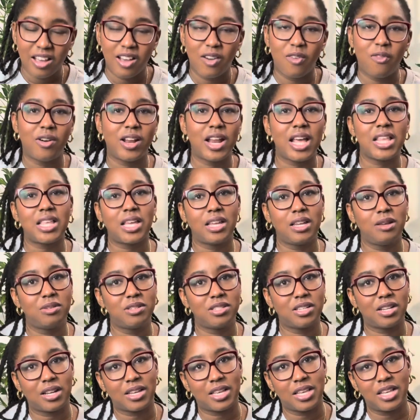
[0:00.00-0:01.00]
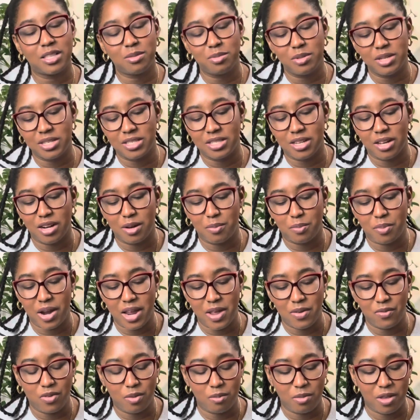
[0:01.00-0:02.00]
when I thought he was gonna kiss me, he started
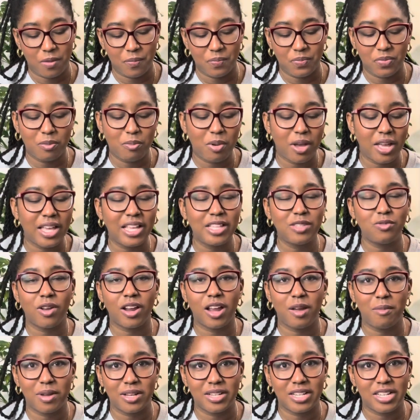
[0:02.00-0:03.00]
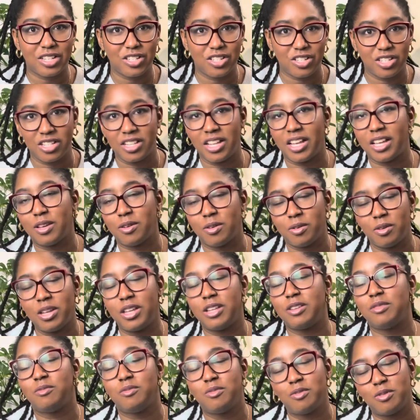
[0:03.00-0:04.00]
praying for me. But his recommendation, like
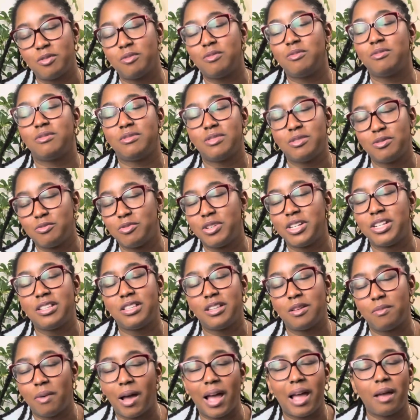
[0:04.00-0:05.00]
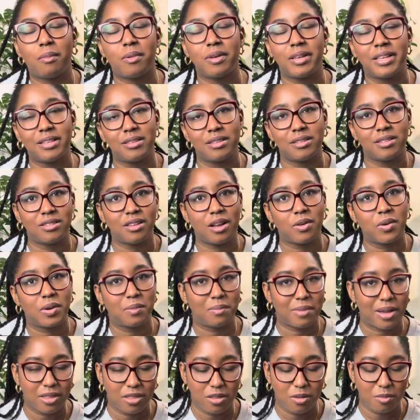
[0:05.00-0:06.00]
in reading the Bible, is to start with
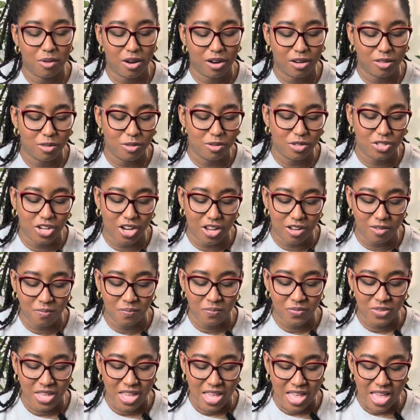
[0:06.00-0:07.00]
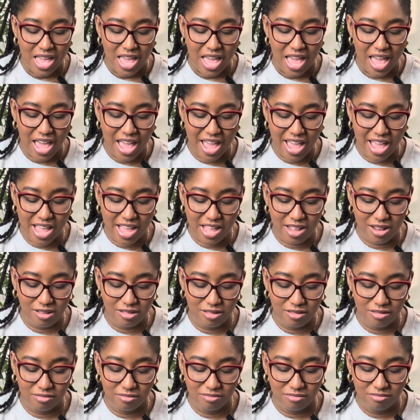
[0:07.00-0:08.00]
Matthew, Mark, Luke, John,
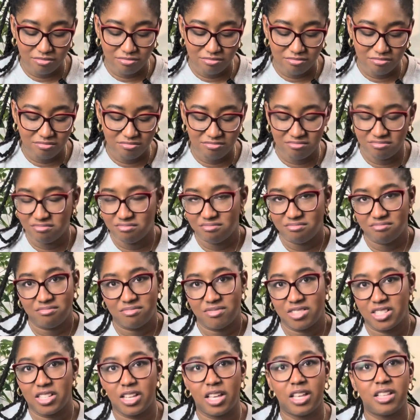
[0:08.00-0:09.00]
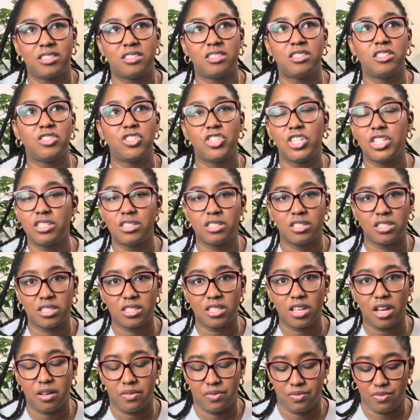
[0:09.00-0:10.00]
and it's the Jesus
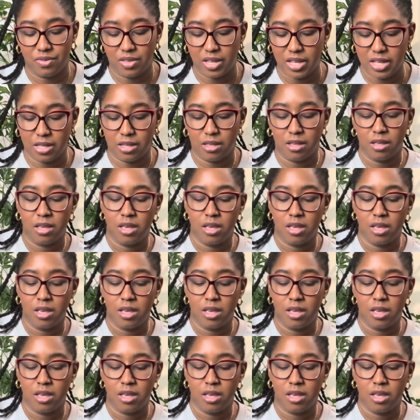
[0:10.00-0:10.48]
stuff. Like,